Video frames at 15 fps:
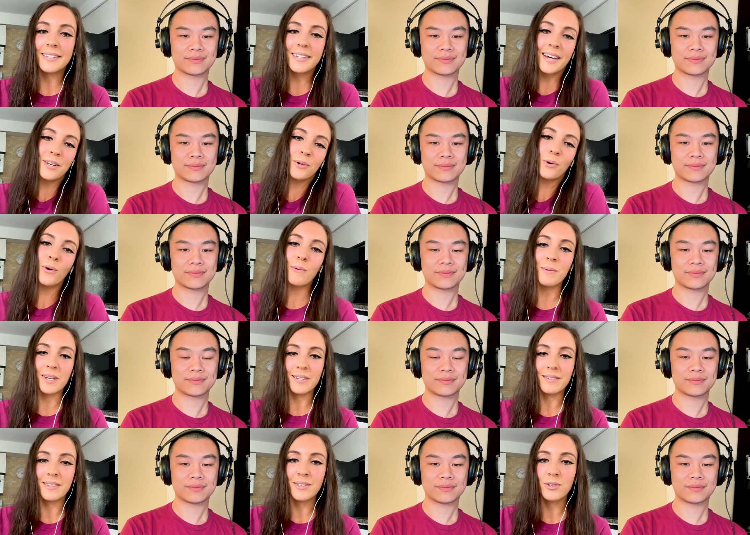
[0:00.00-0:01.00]
Speaker 1: it's kind of cool
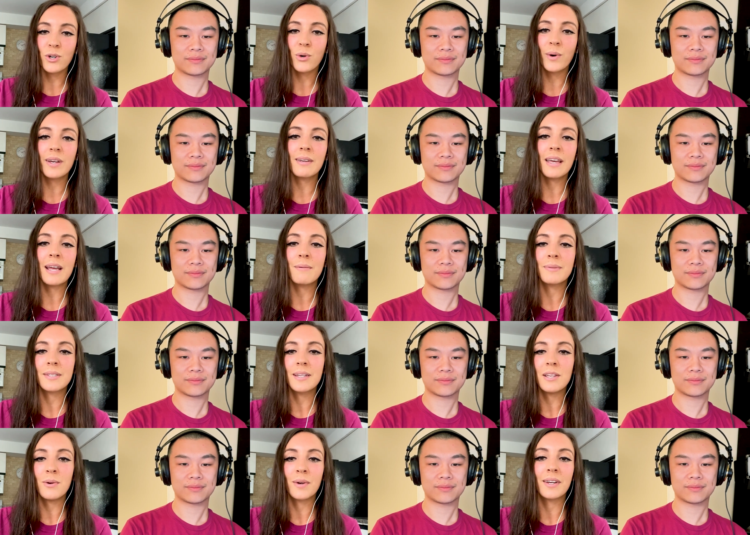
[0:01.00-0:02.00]
because these are quick games
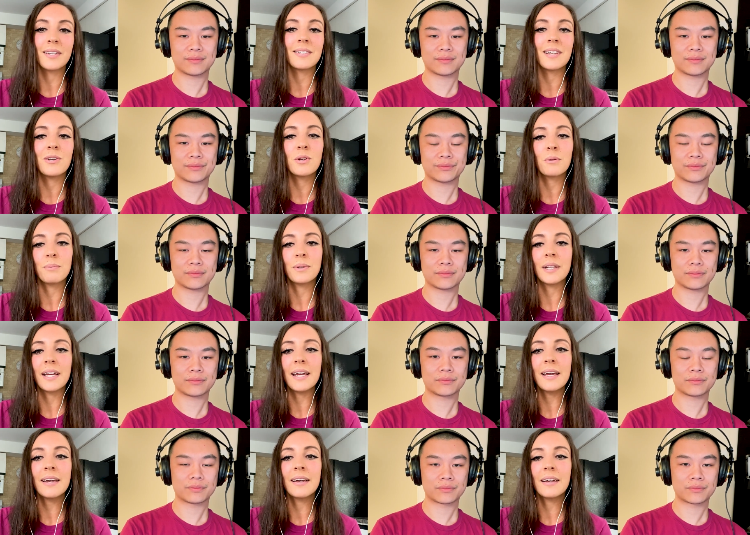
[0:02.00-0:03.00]
that you can continue to
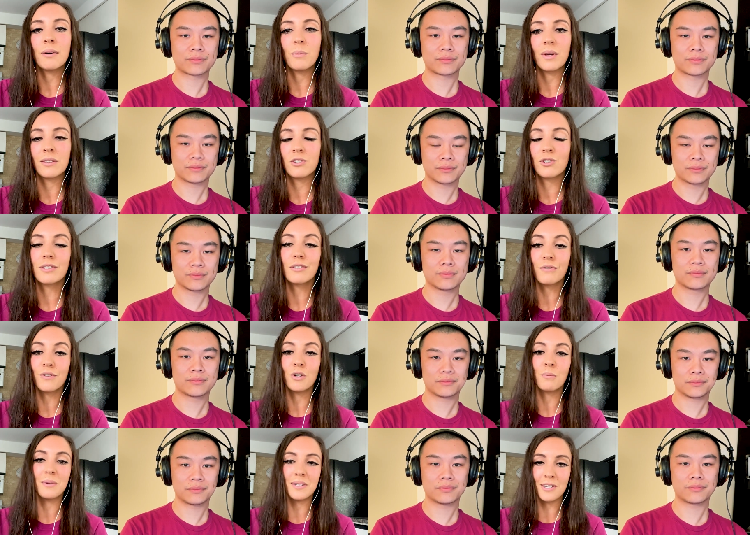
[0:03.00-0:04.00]
play with just a
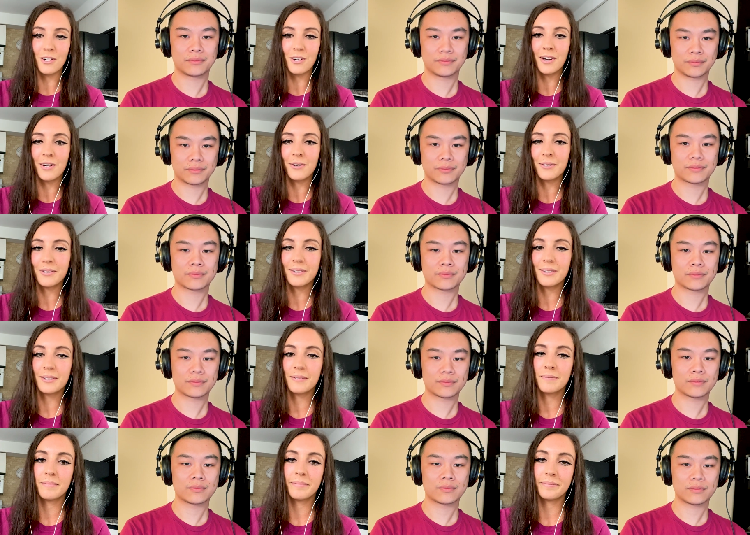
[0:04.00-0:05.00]
few
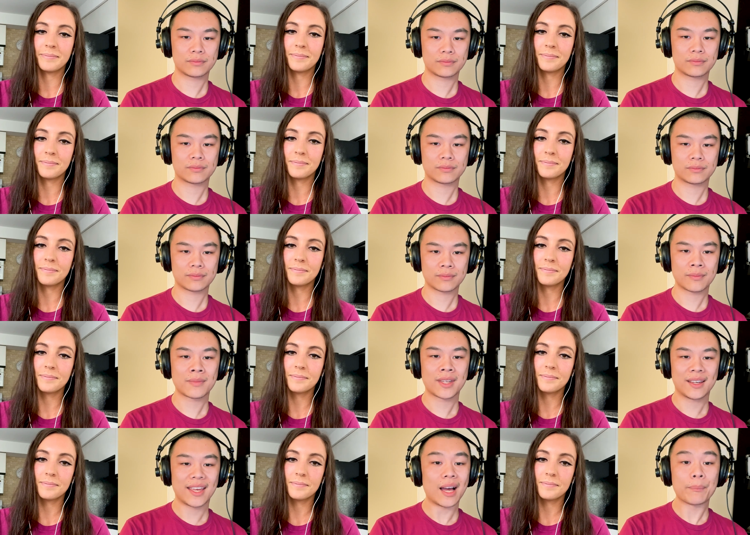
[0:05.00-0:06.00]
materials.
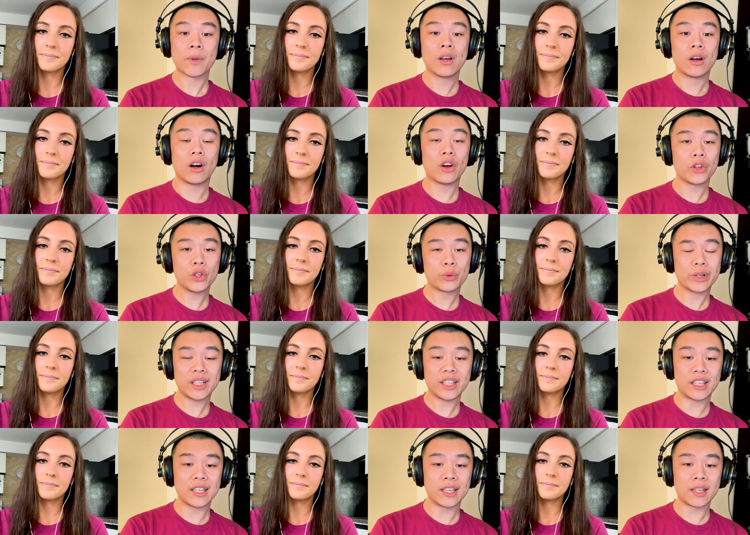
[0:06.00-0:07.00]
Speaker 2: Yeah, all you
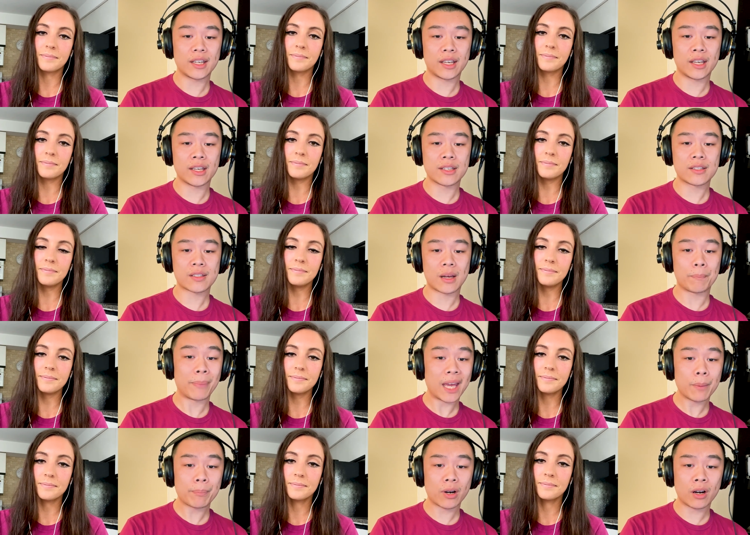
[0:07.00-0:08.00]
really need is some
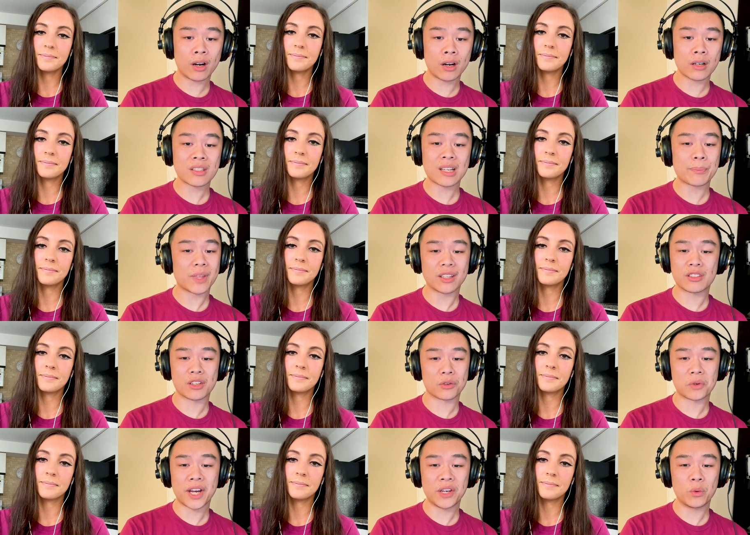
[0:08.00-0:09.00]
paper, something
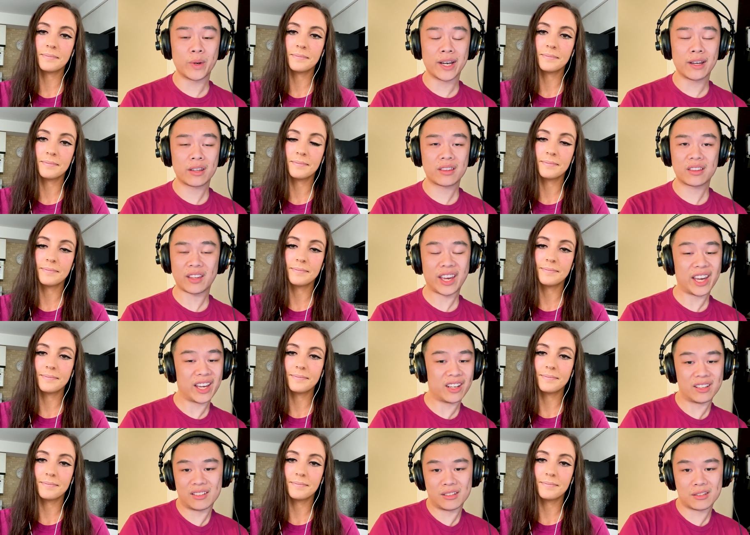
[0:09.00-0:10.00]
to write with,
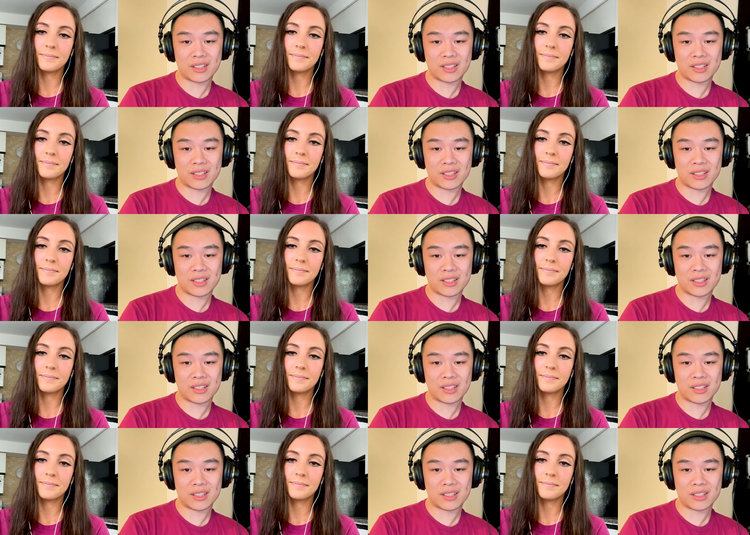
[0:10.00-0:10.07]
and